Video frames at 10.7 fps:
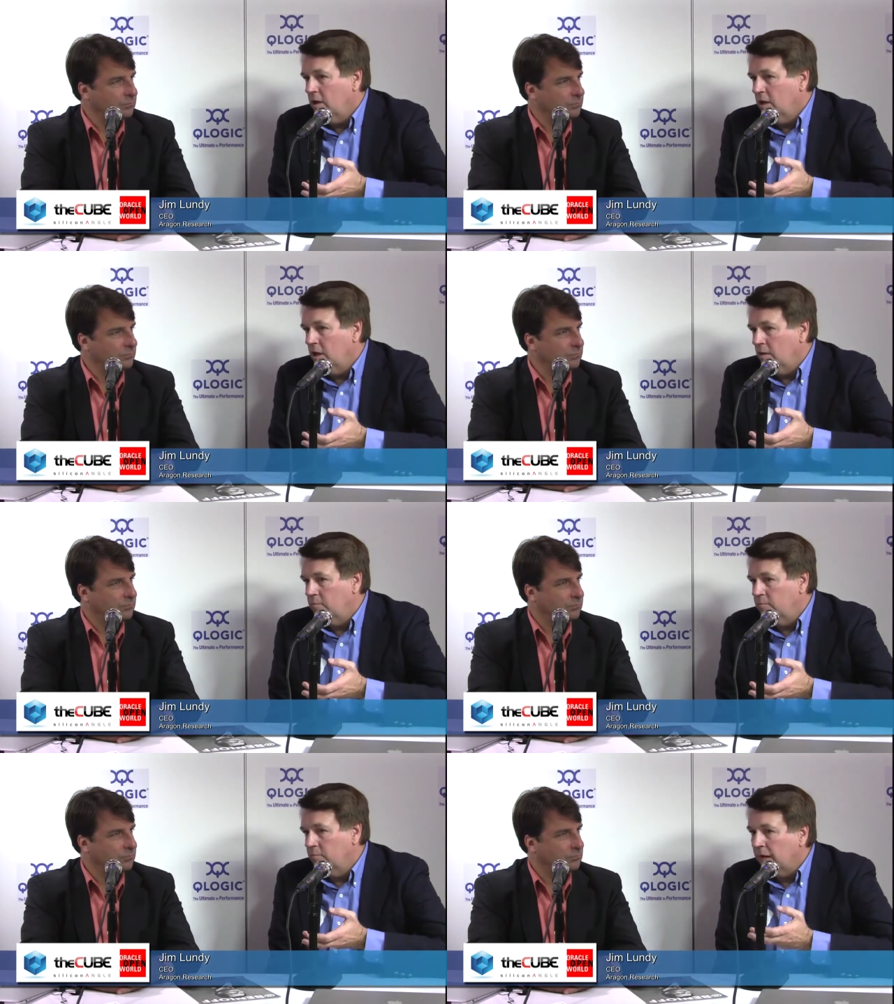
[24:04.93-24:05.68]

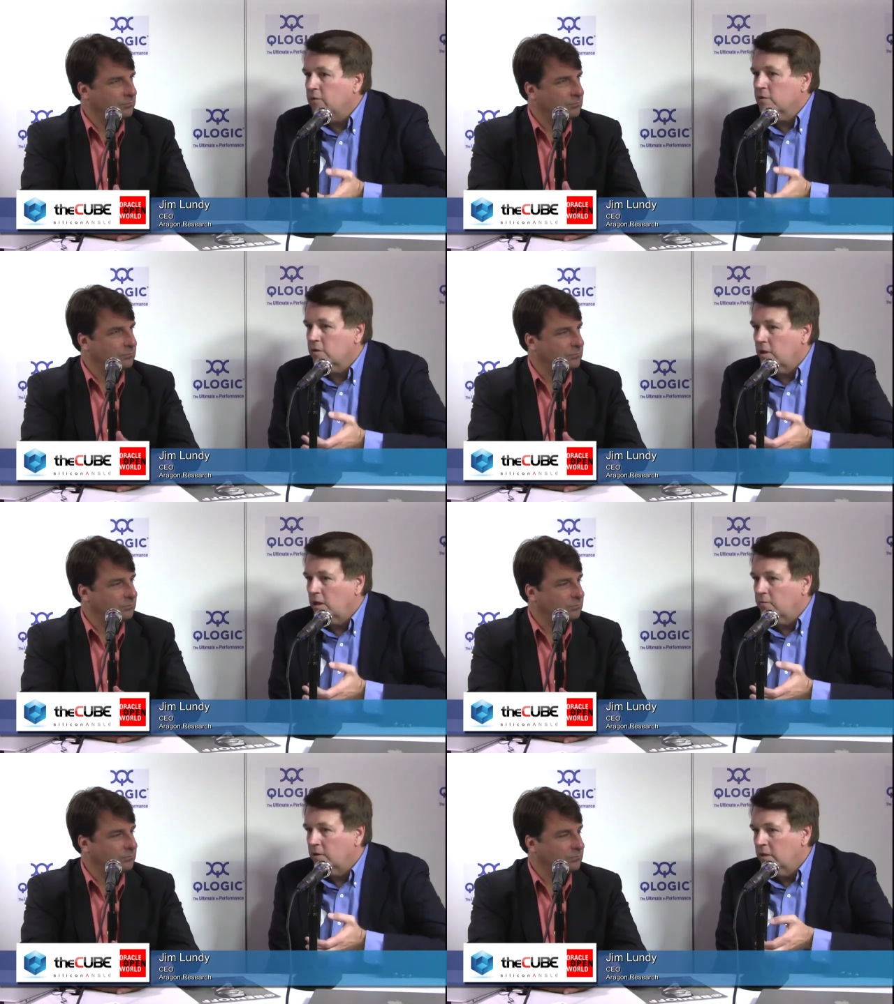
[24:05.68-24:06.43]
Speaker 1: um,
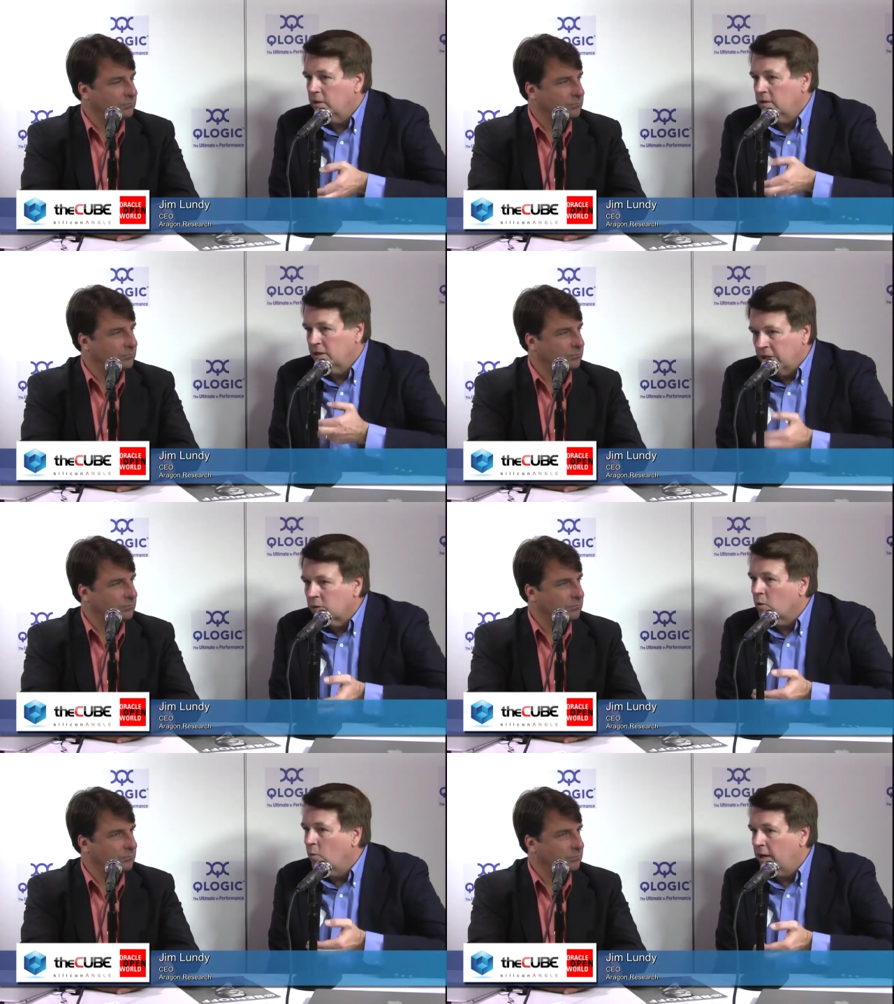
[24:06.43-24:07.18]
Microsoft is a
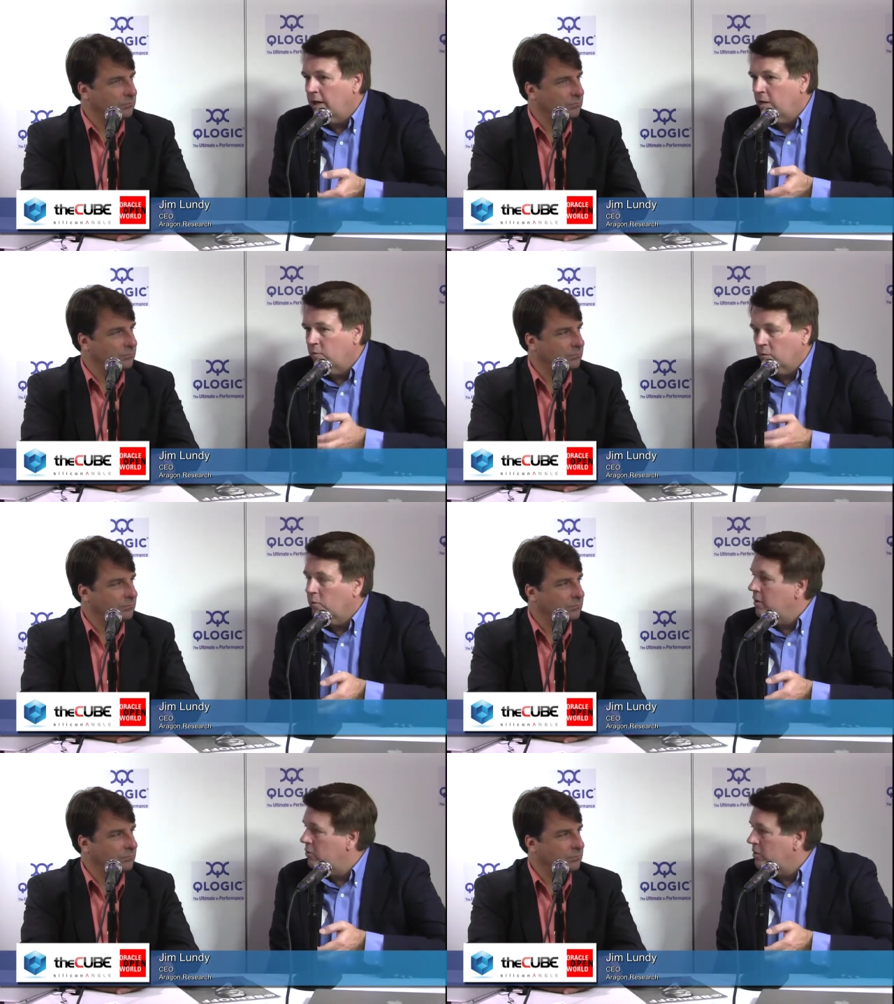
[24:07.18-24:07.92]
year away with
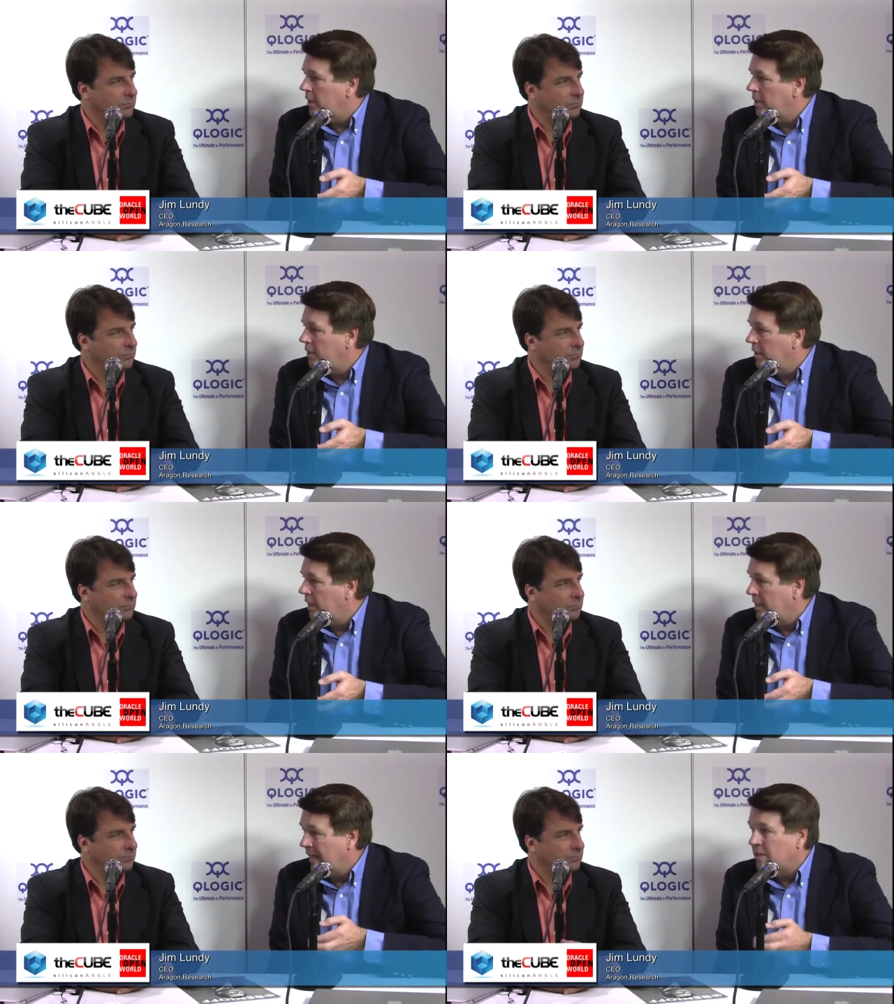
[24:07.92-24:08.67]
Windows 8,
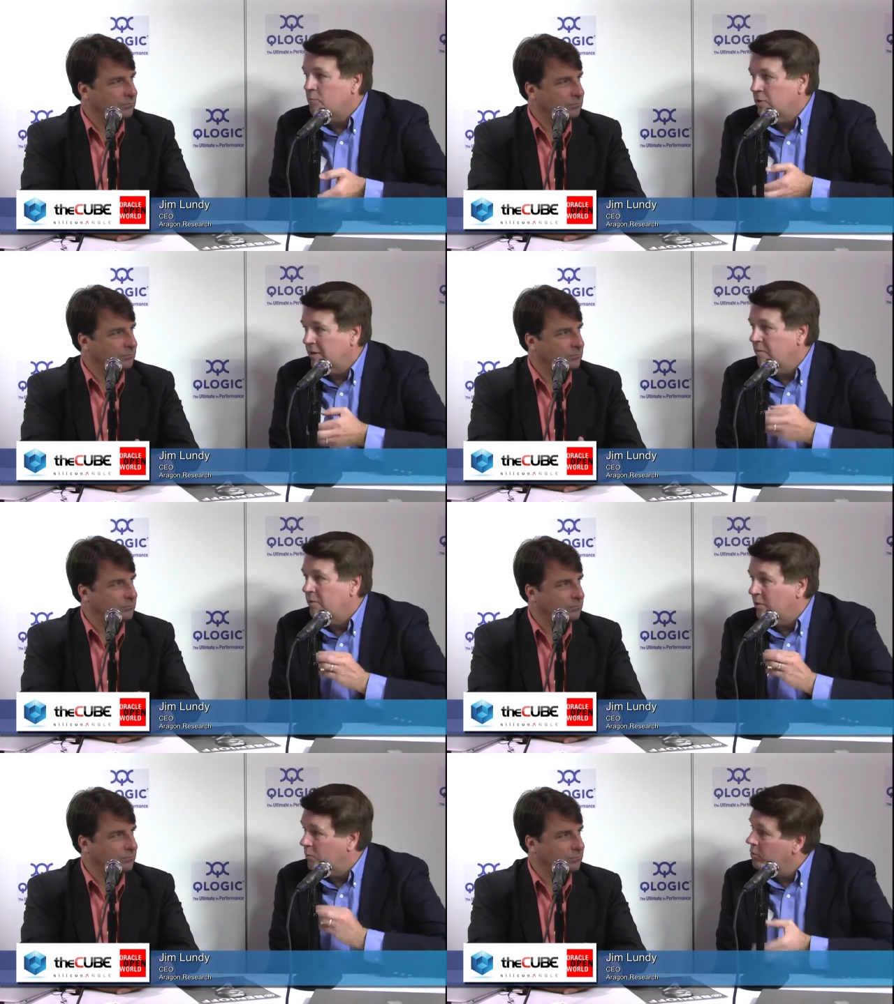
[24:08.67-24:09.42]
and that's put them
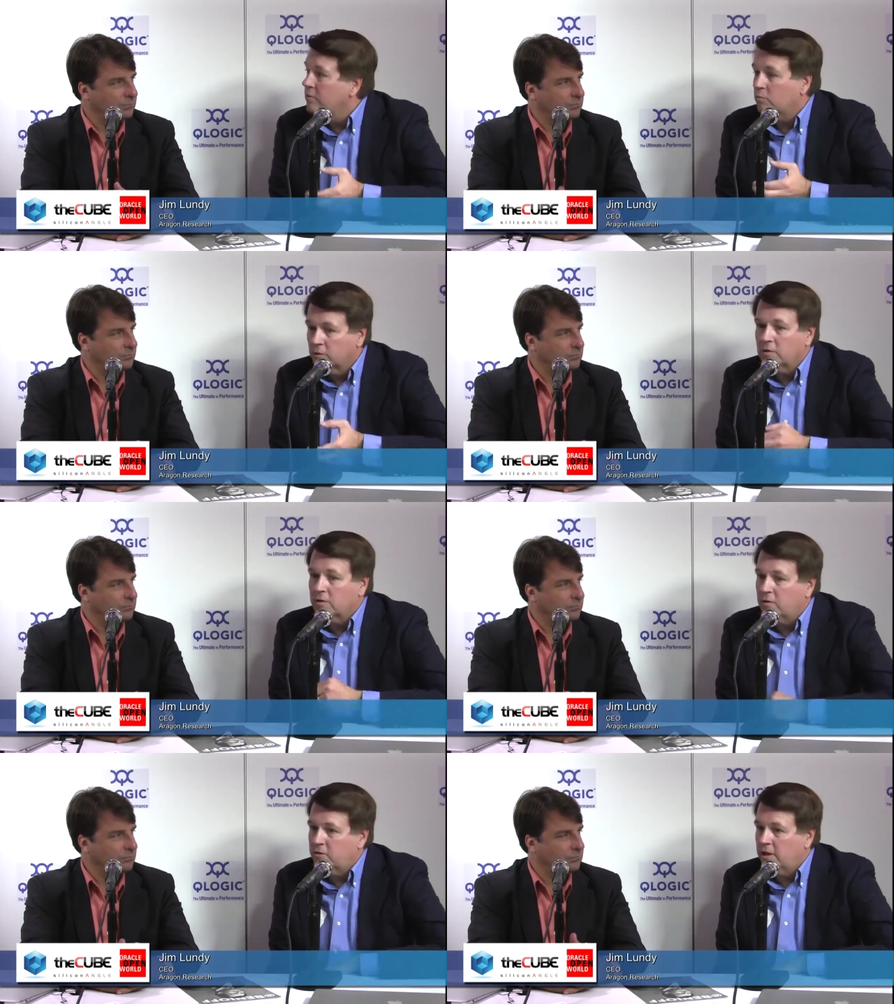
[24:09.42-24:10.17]
in a real, real
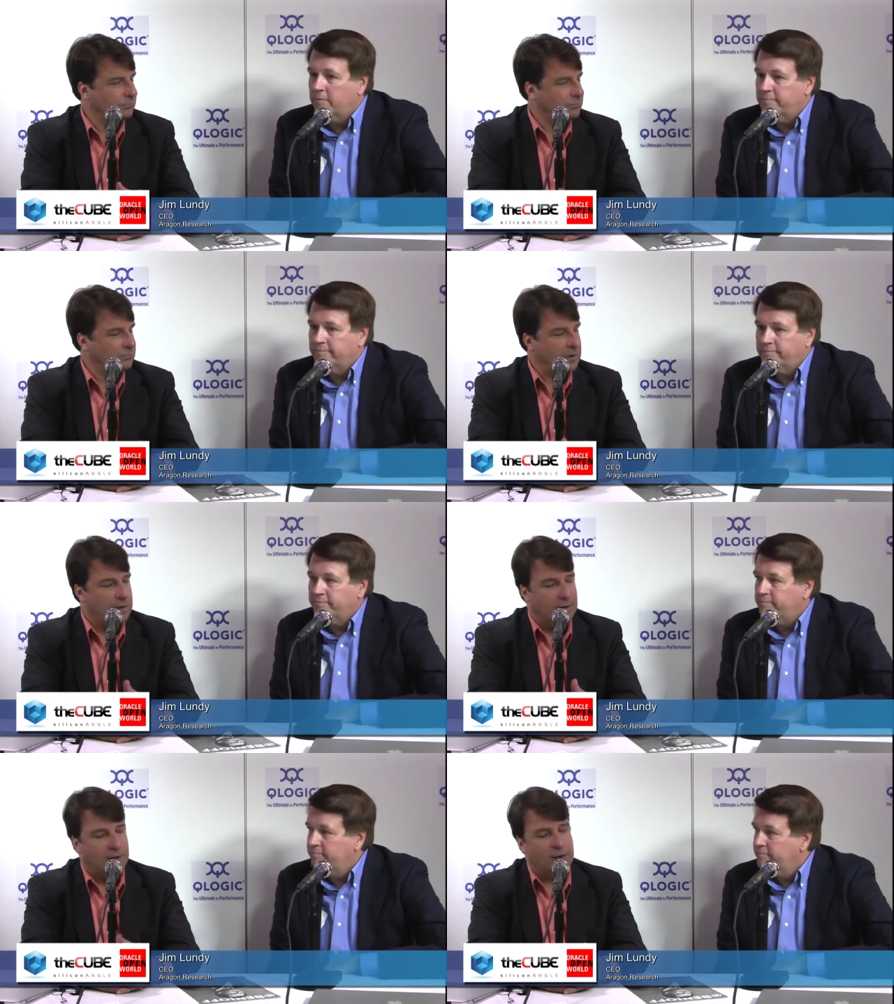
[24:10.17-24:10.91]
tough jam.
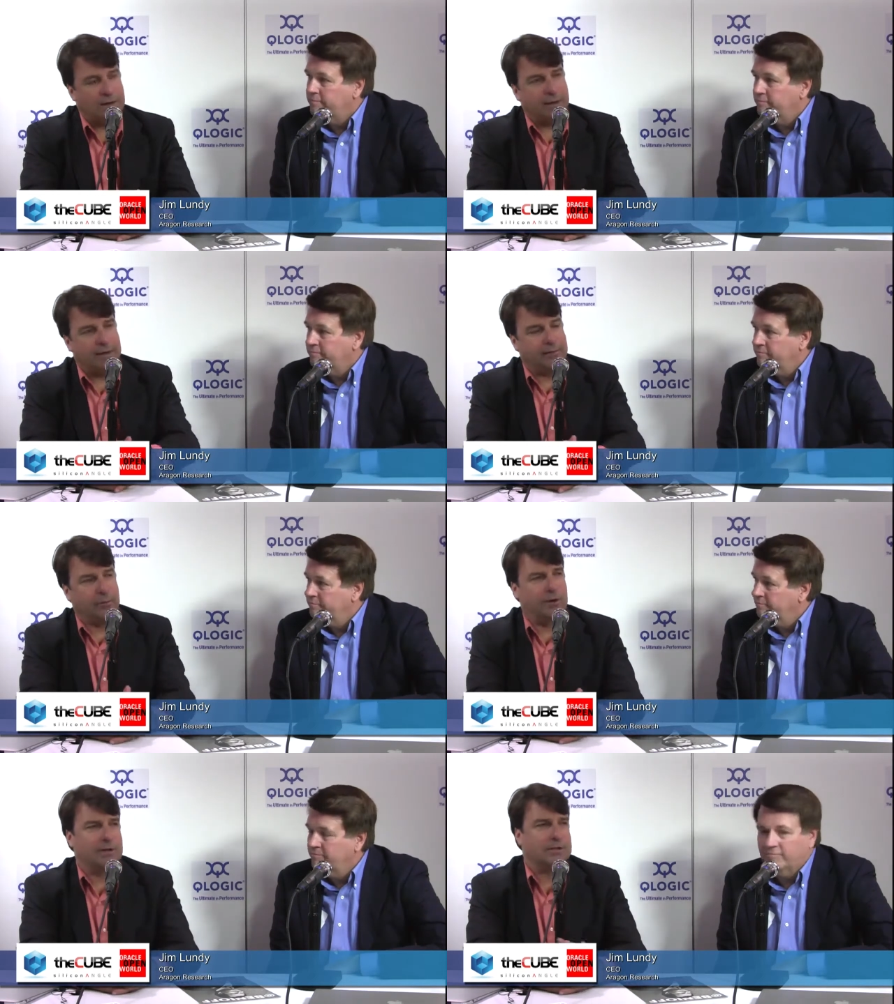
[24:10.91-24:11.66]
Speaker 2: Okay,
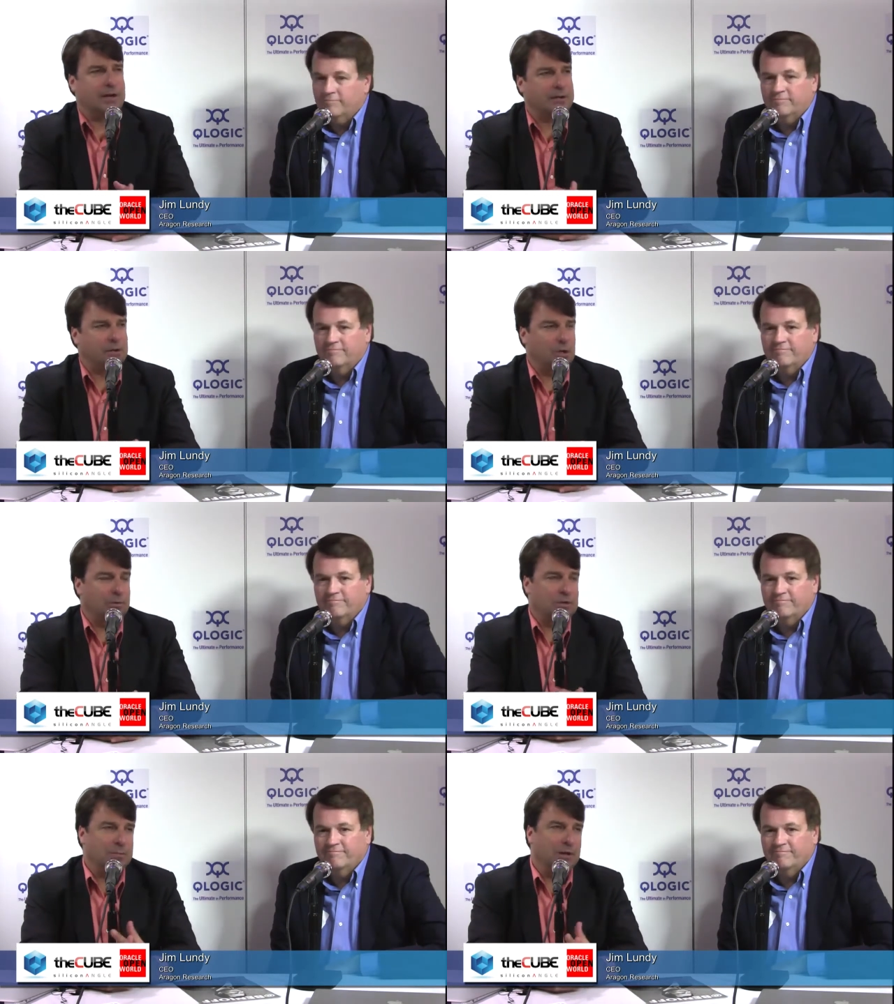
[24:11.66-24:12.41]
we're inside the cube with Jim